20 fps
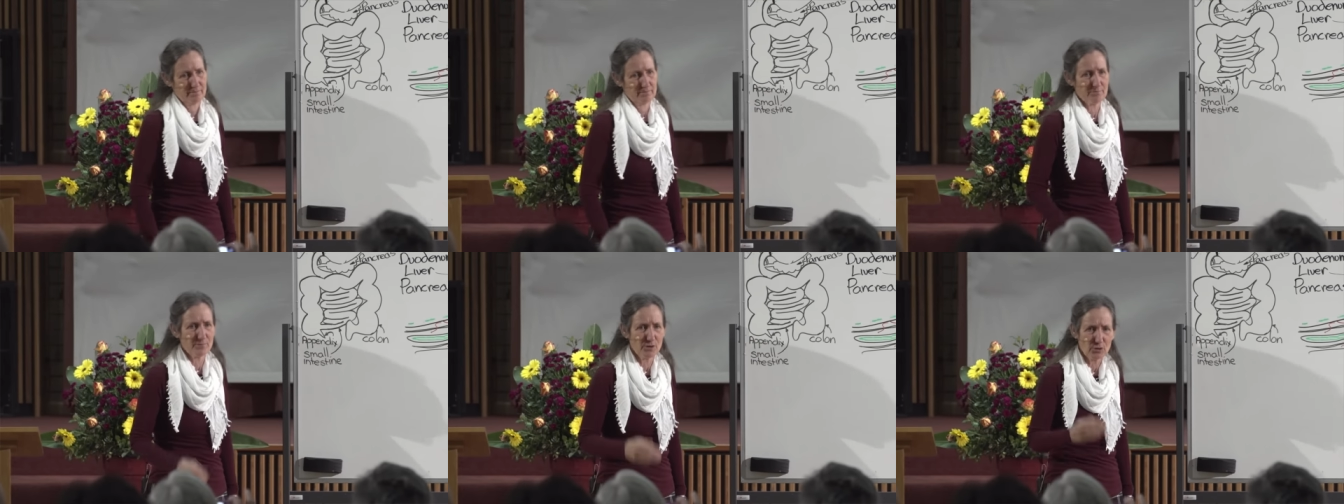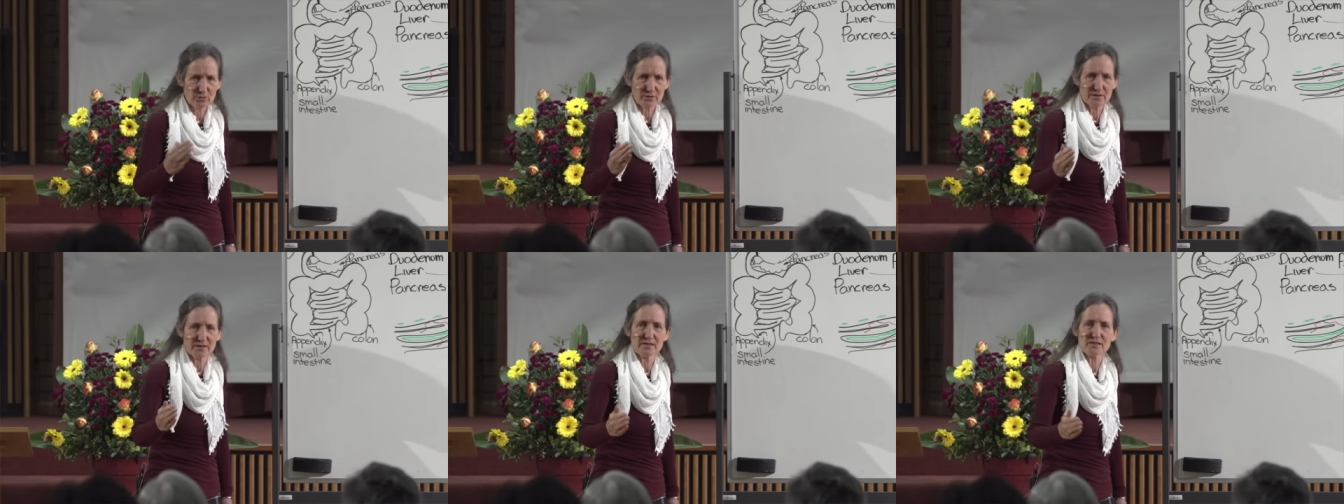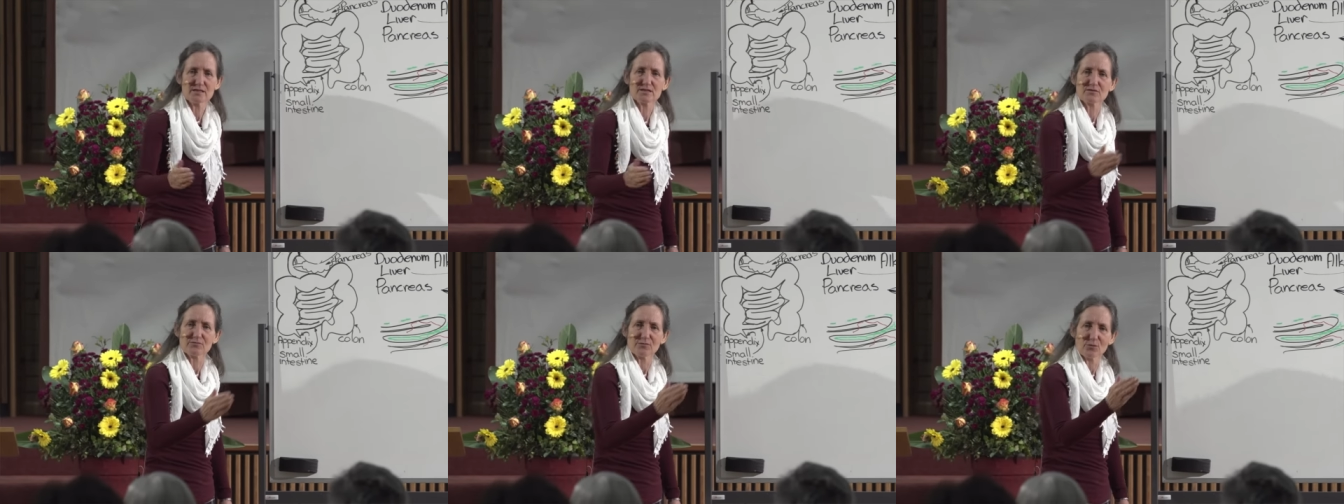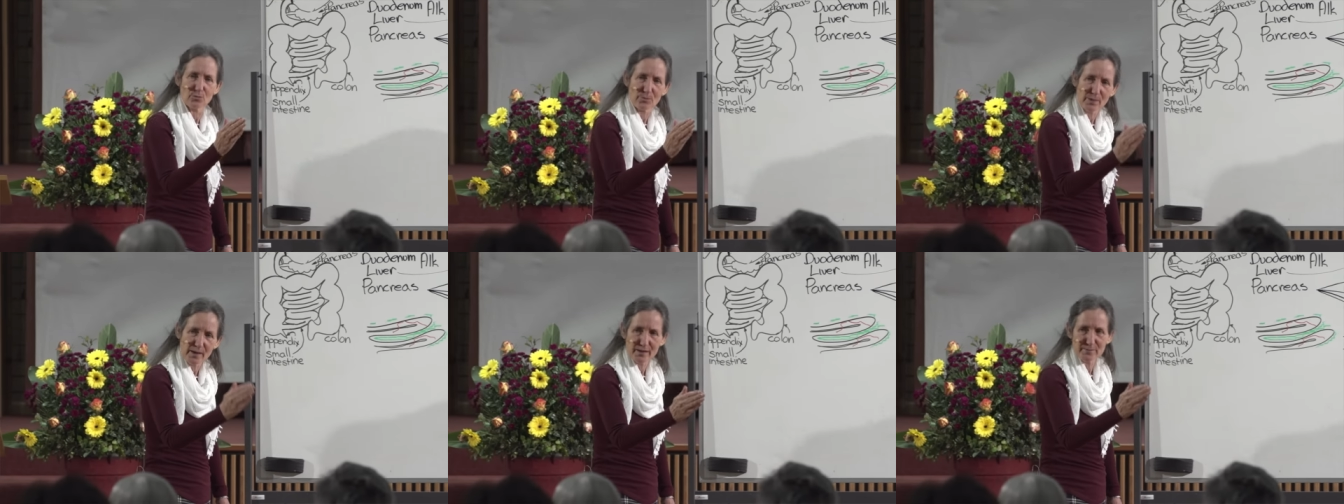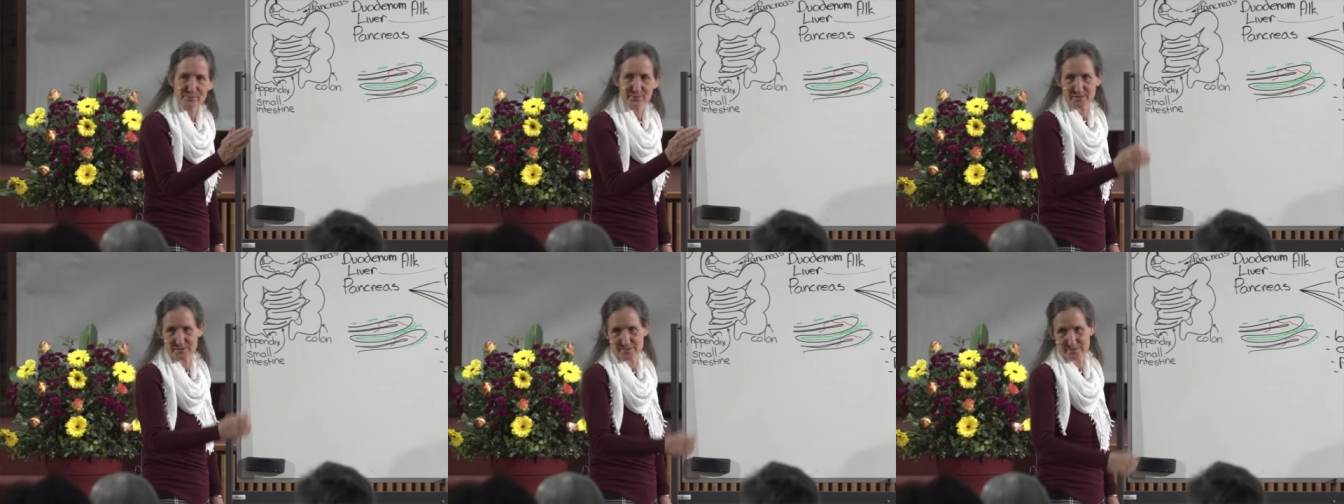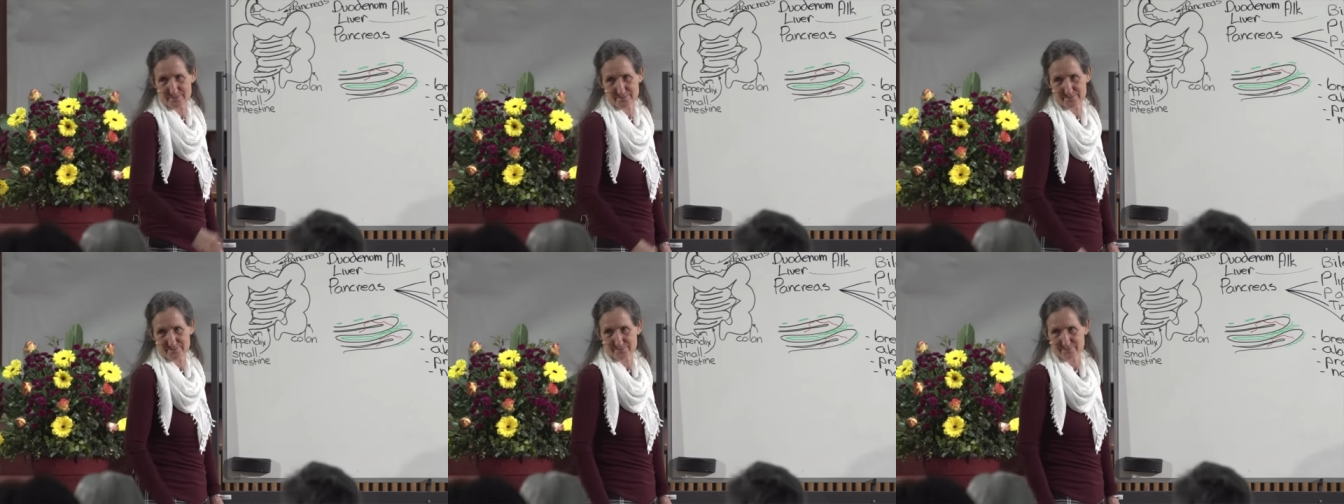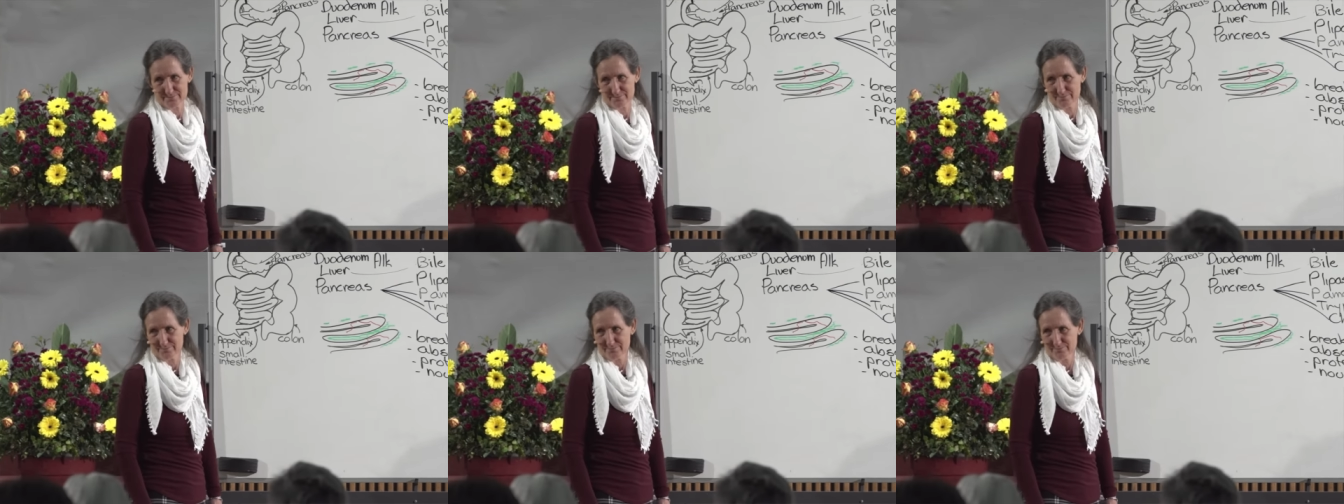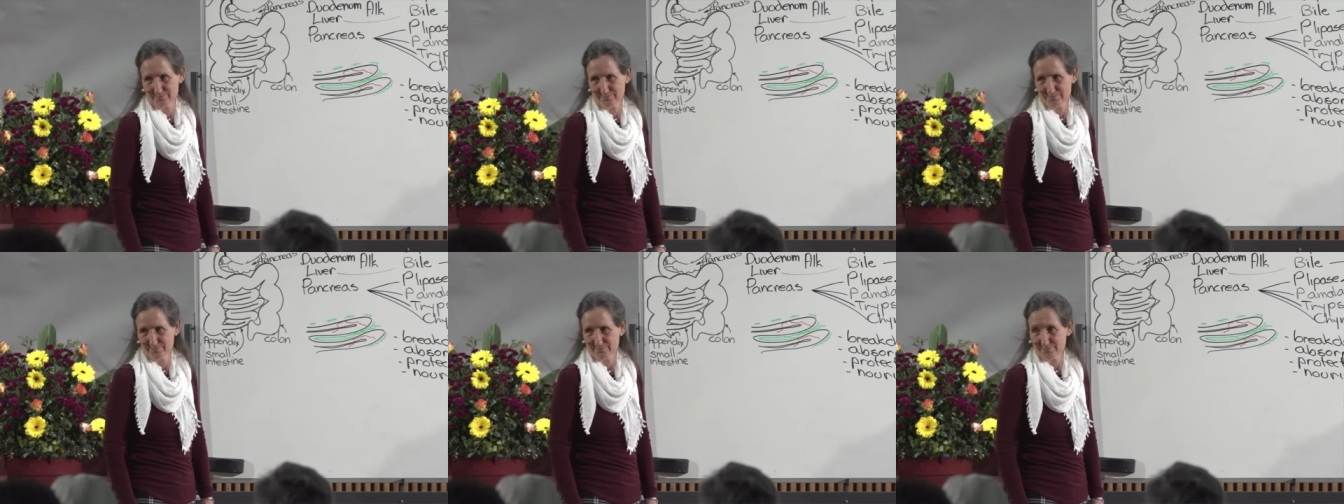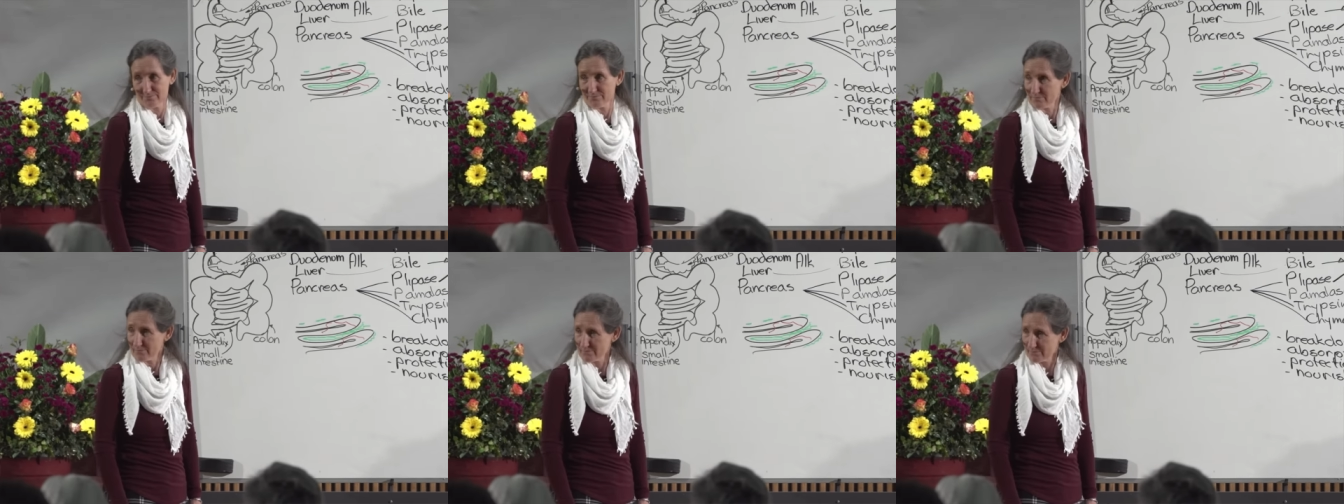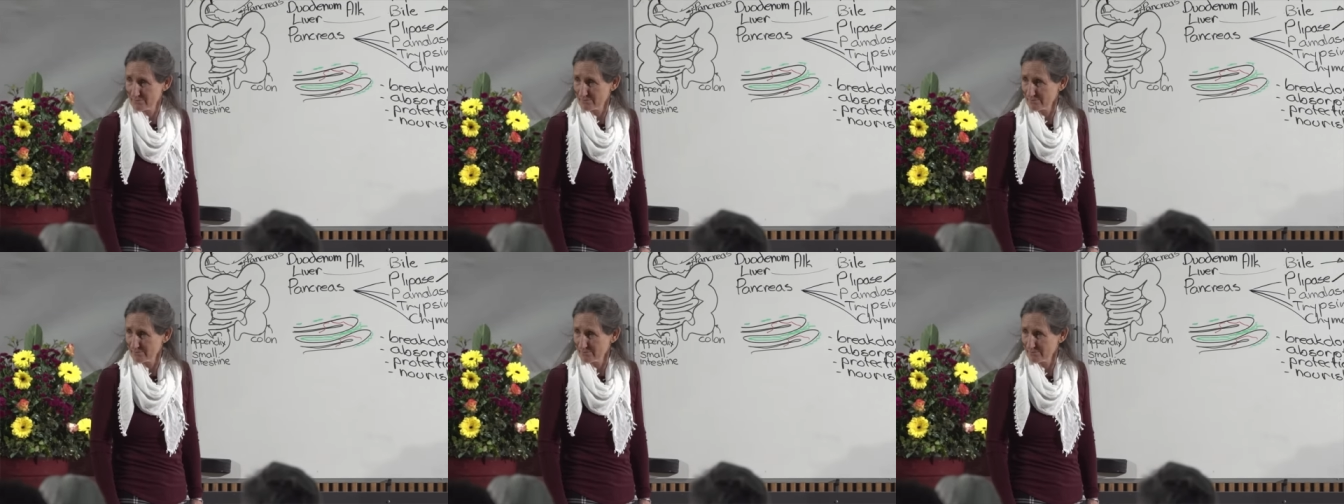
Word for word: Milk is for babies. Hmm?